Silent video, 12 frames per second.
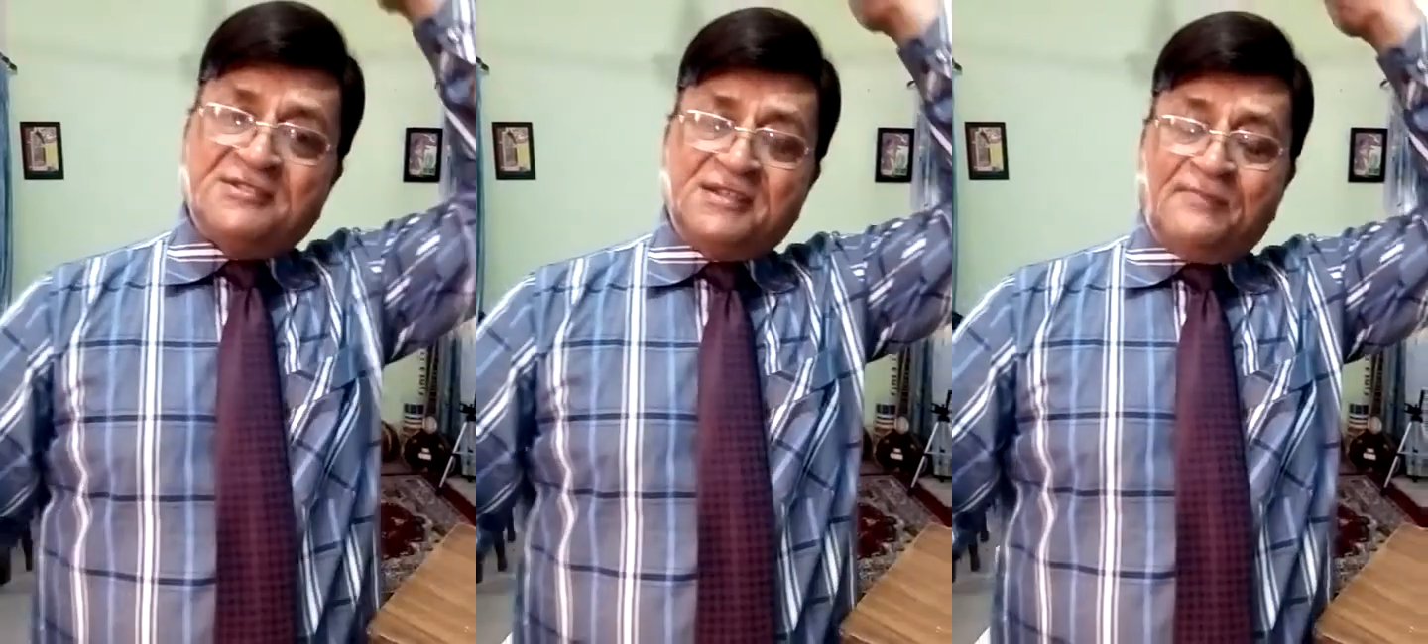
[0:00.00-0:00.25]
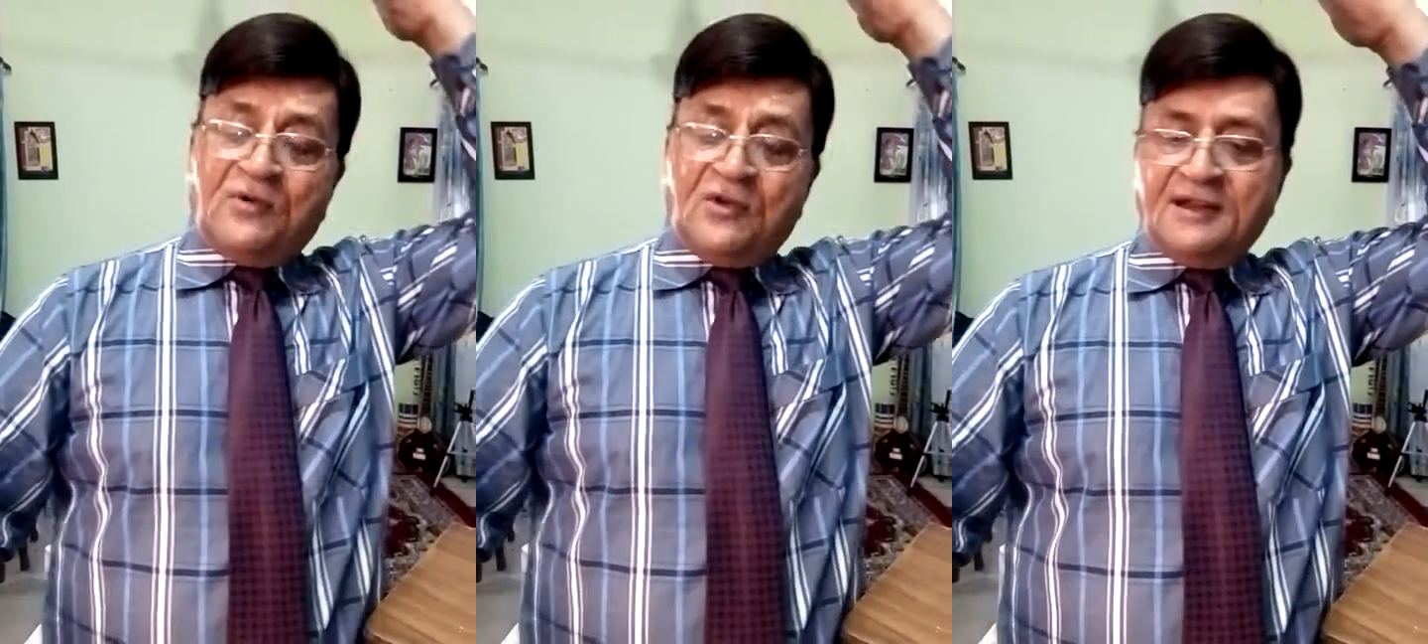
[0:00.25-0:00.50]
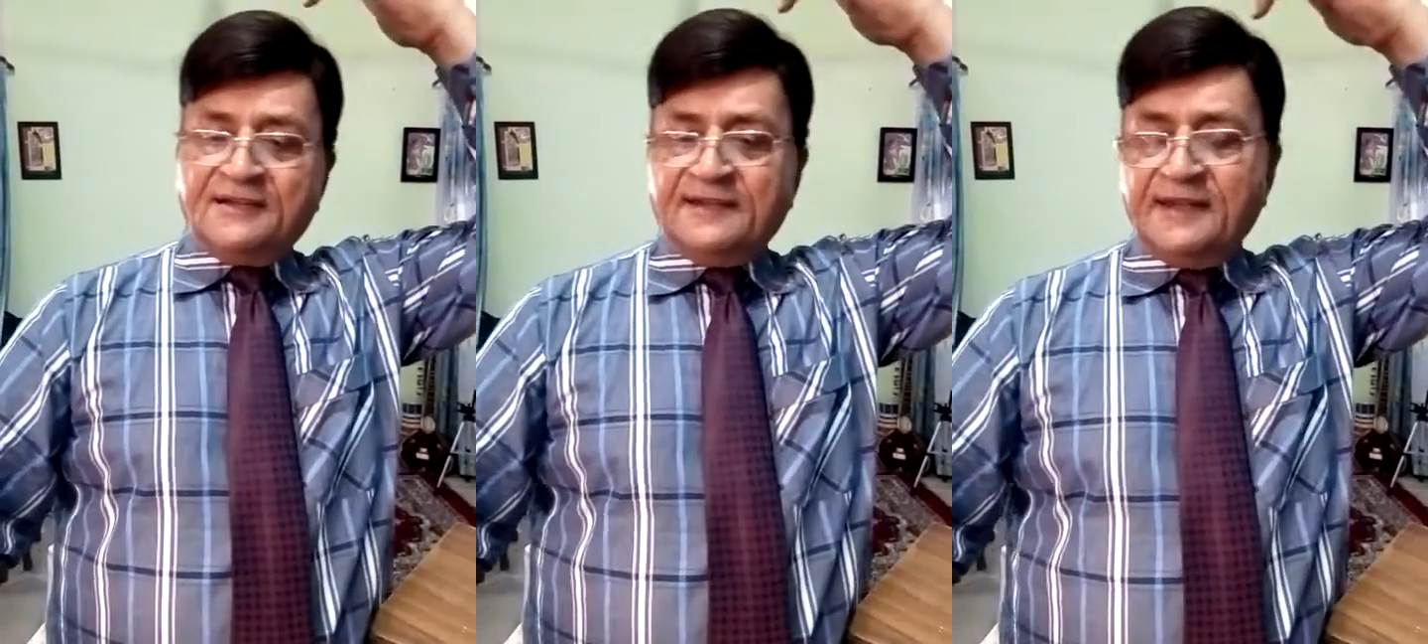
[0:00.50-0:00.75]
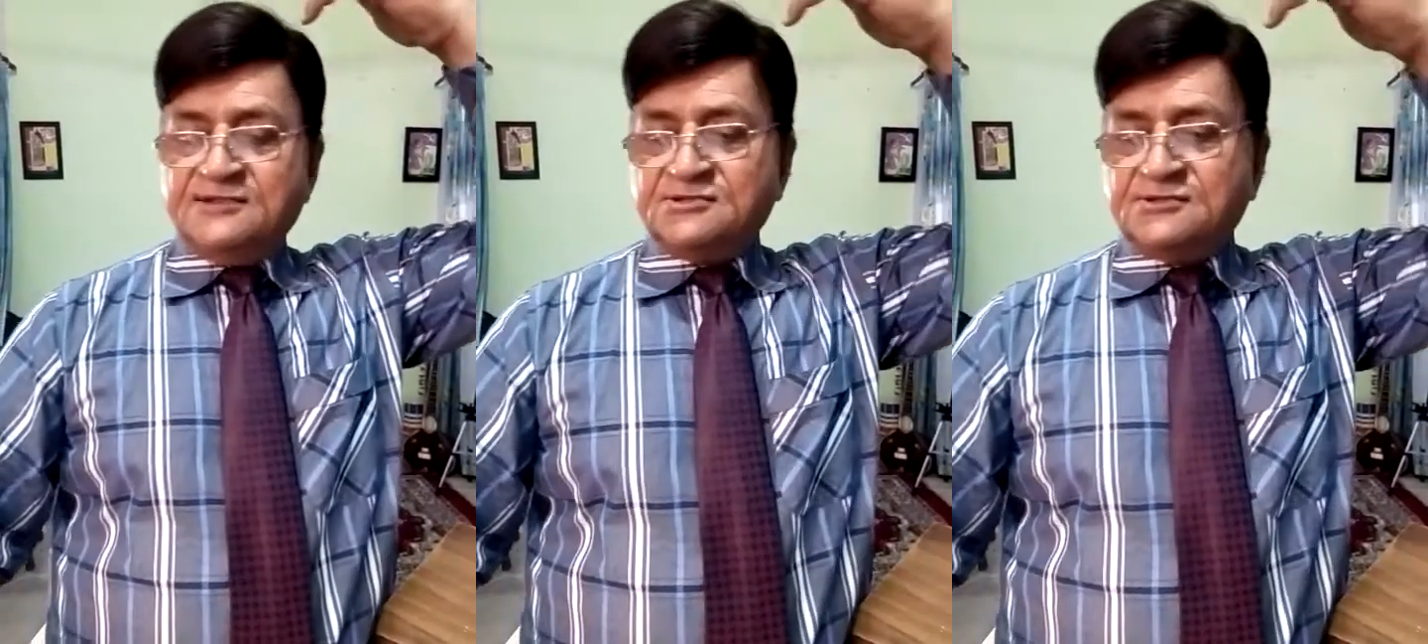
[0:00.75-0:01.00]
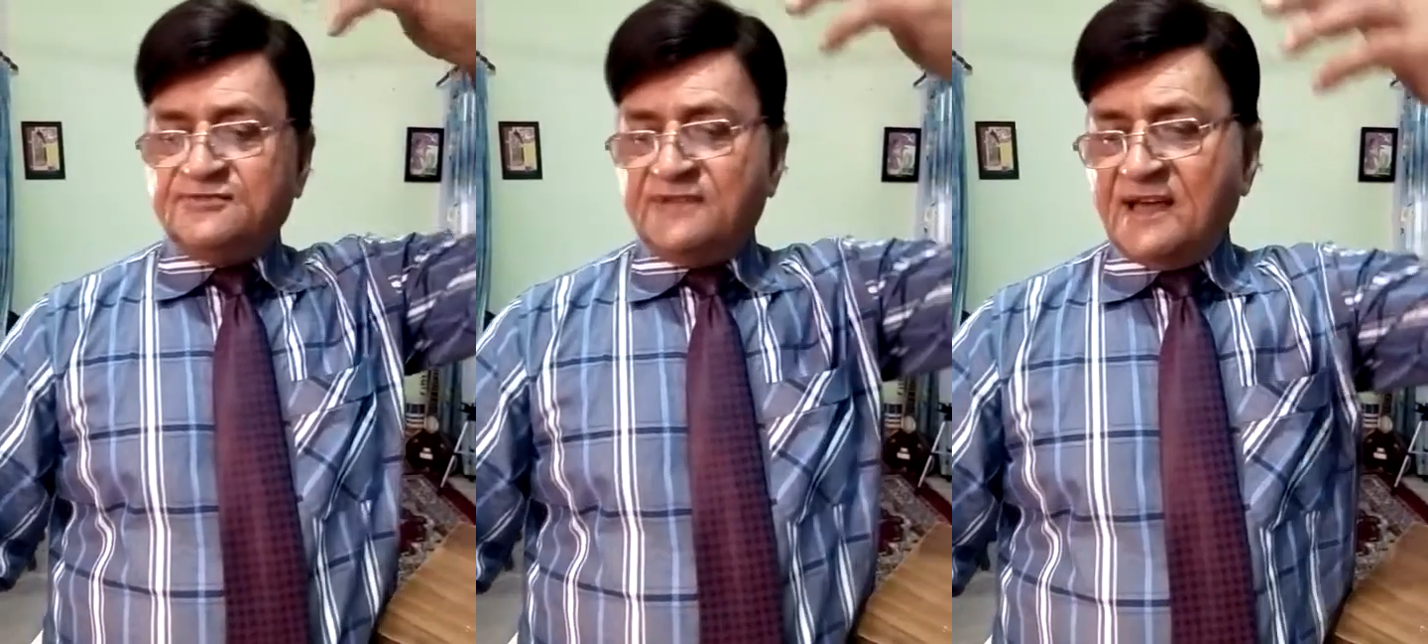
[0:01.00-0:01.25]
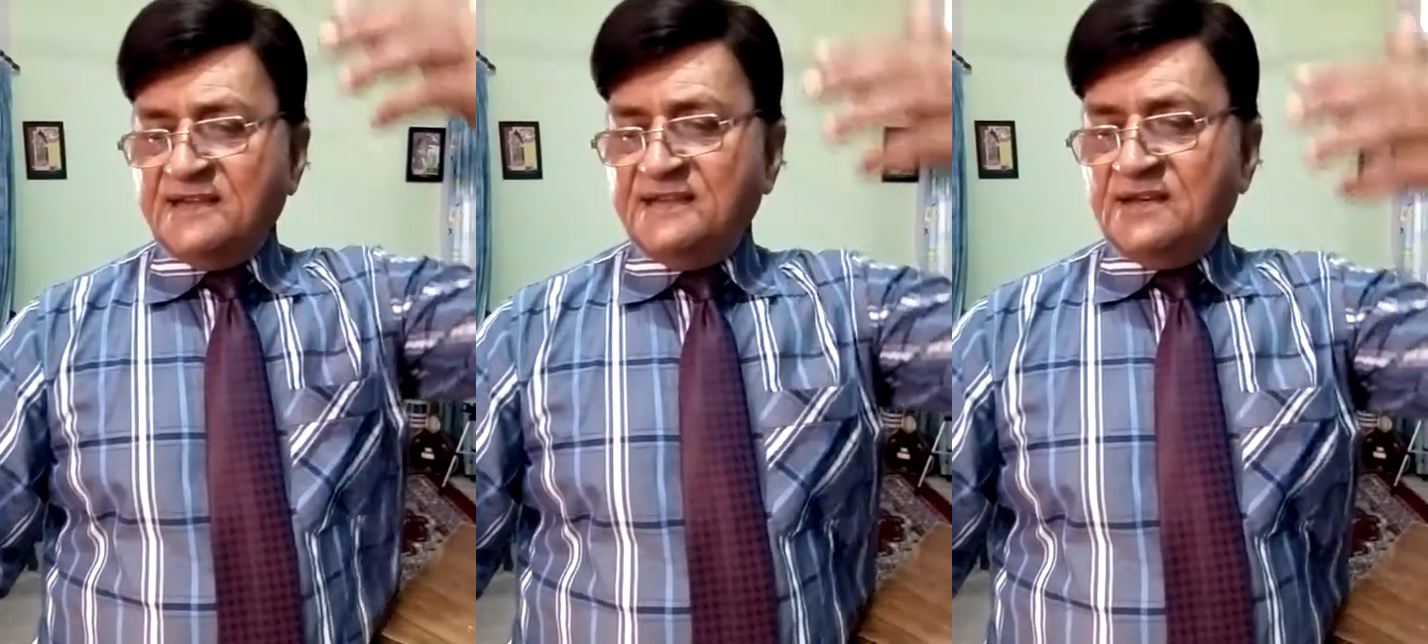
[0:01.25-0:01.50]
the pollen grains
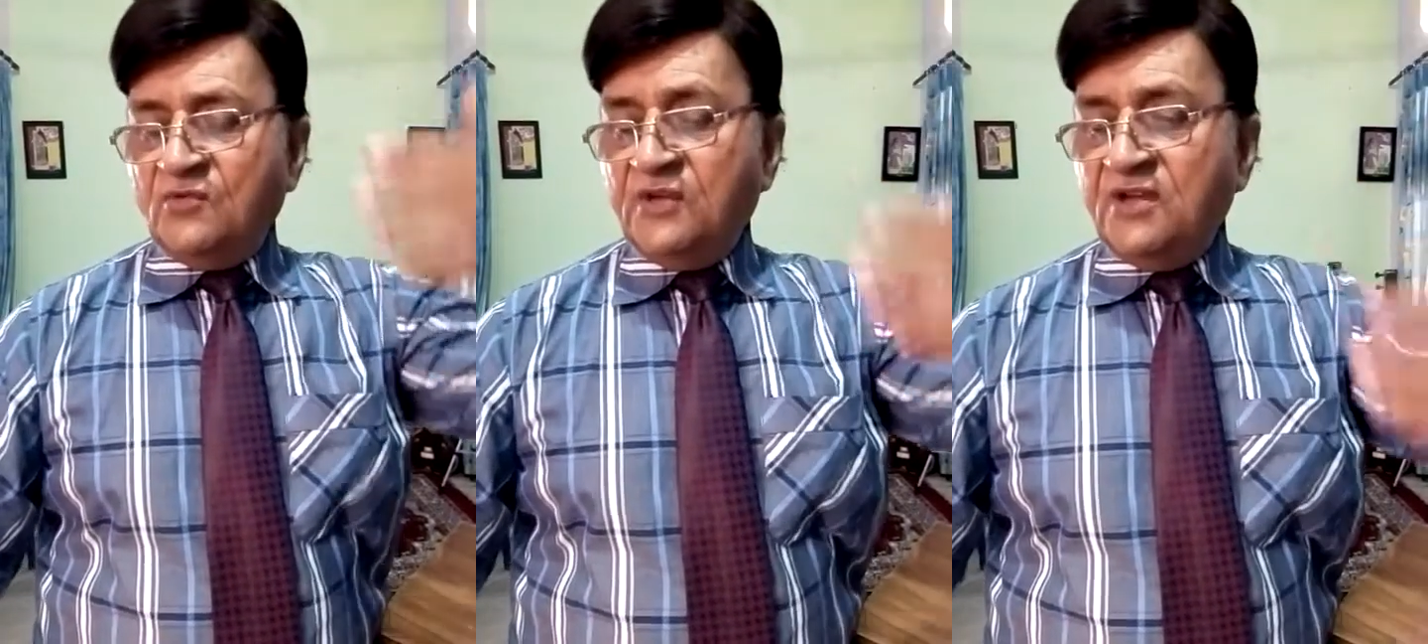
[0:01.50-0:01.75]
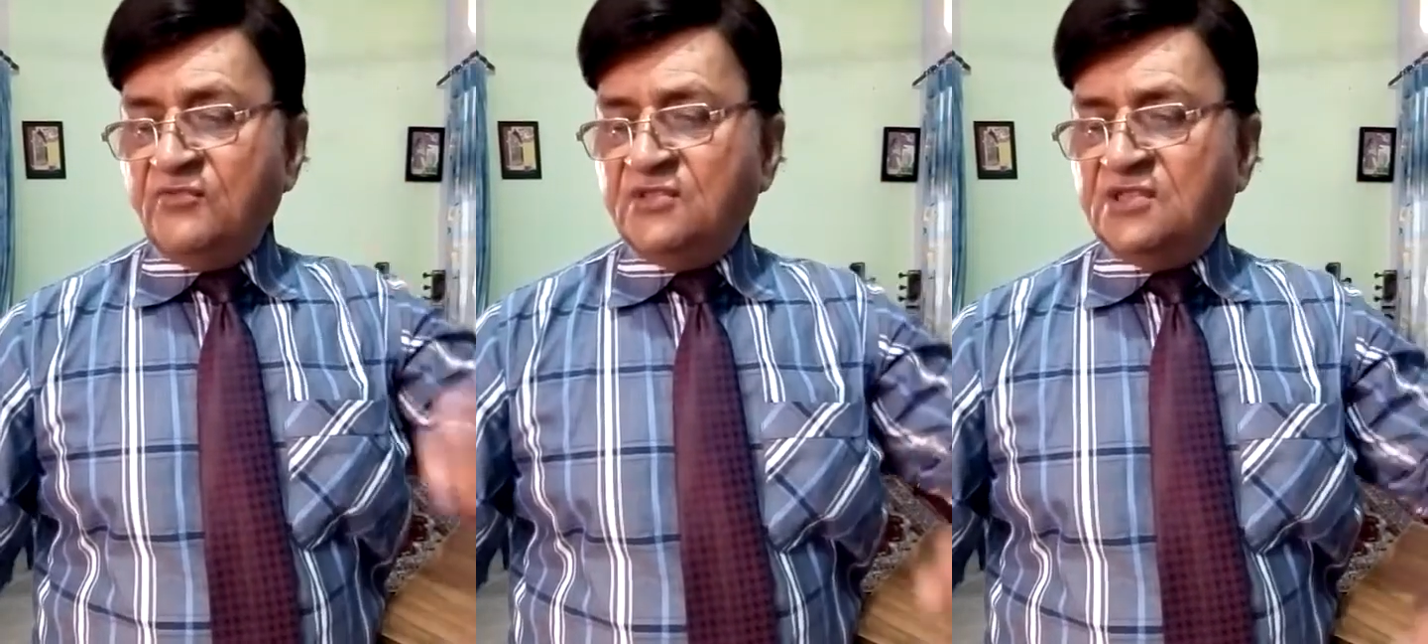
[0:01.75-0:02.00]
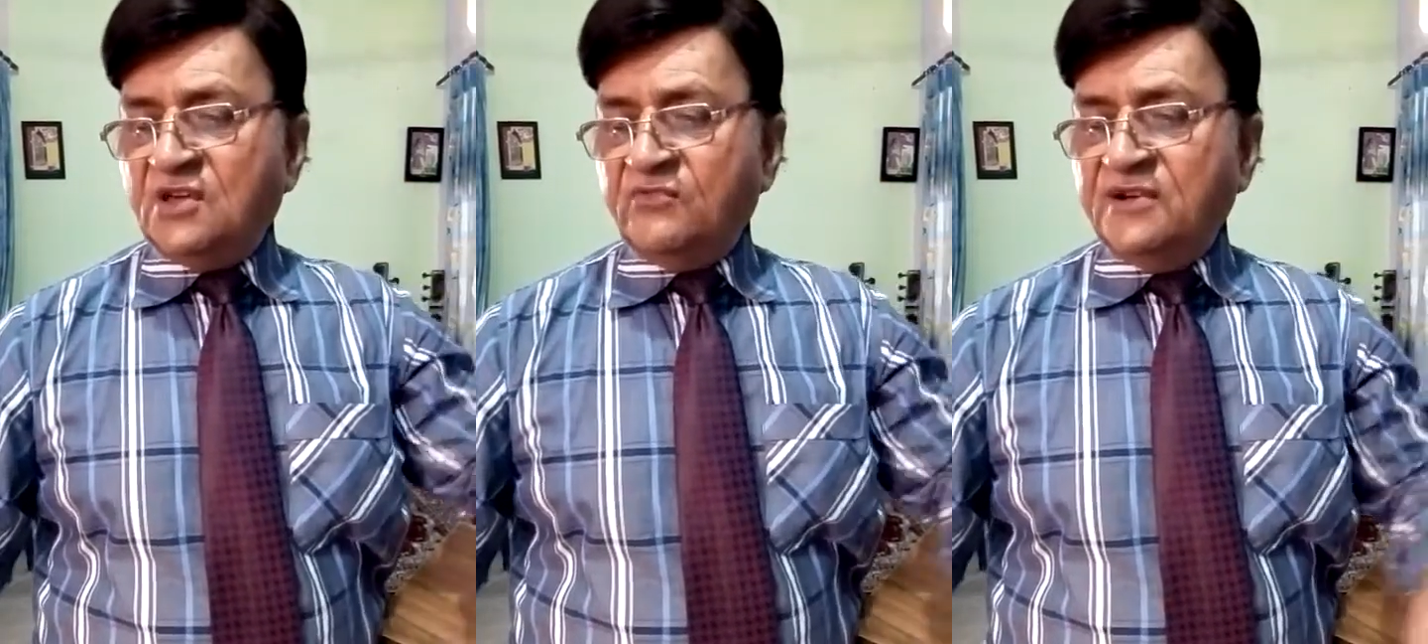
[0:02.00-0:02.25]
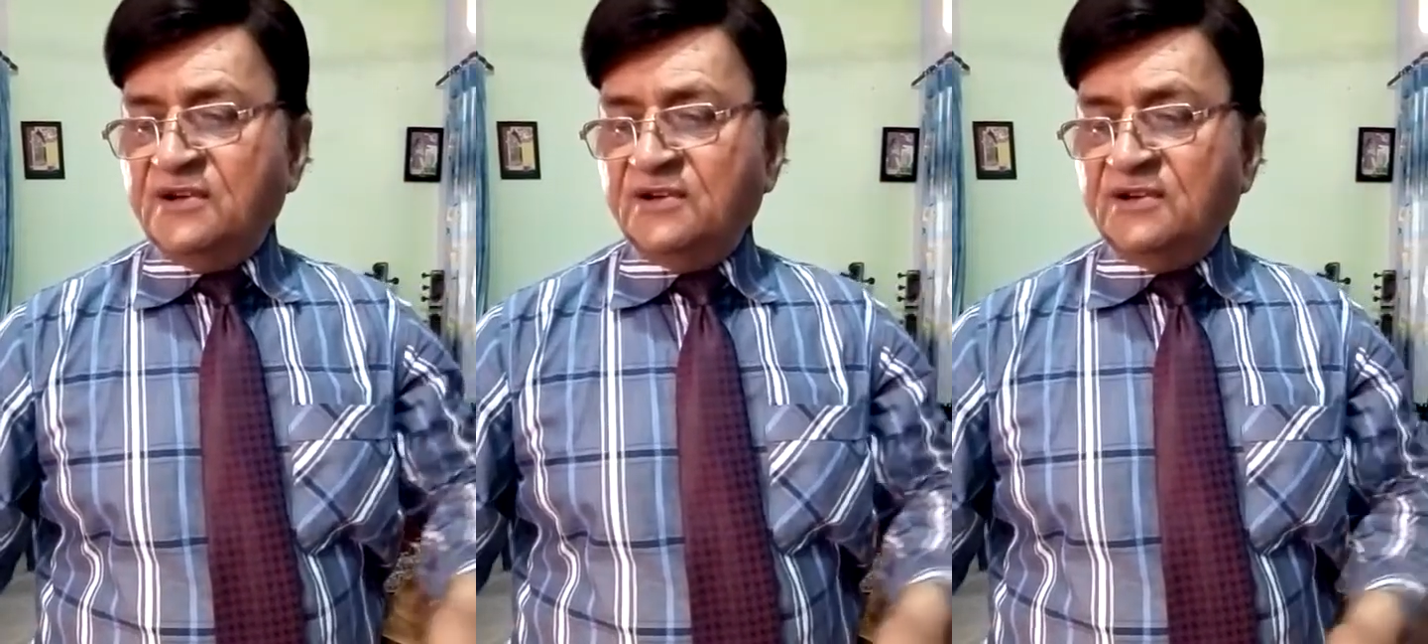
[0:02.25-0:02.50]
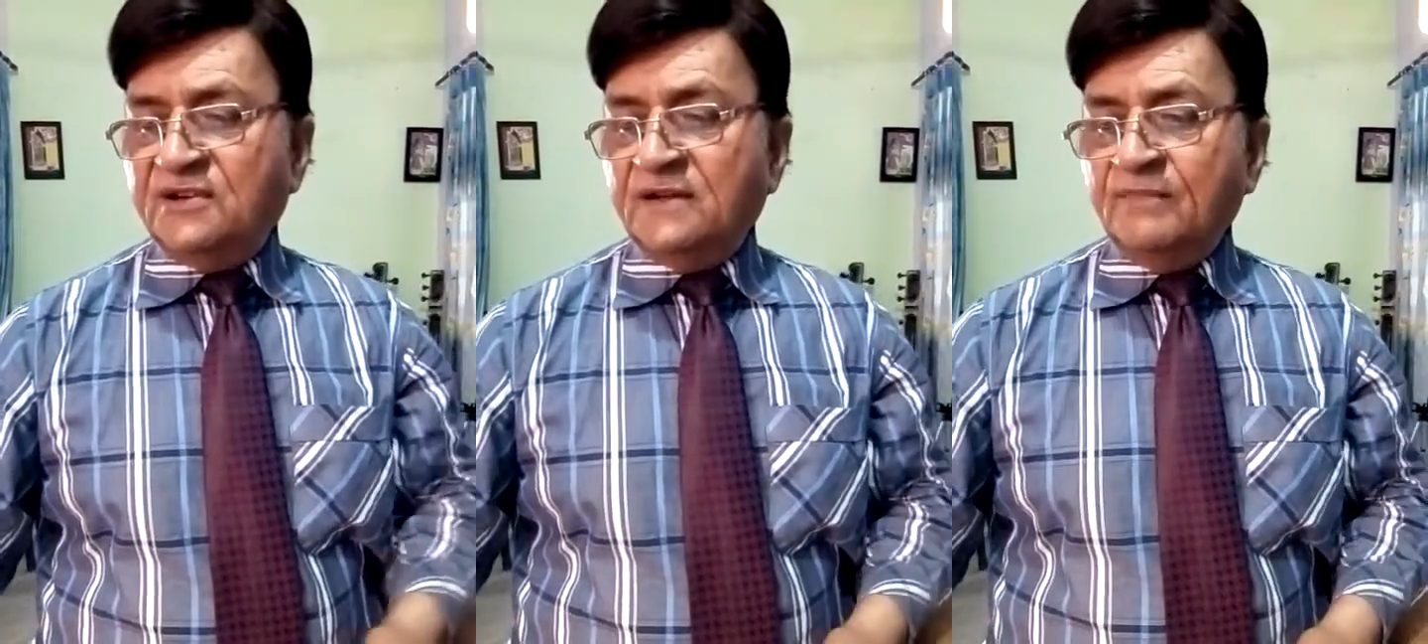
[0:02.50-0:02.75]
fly away with the wind.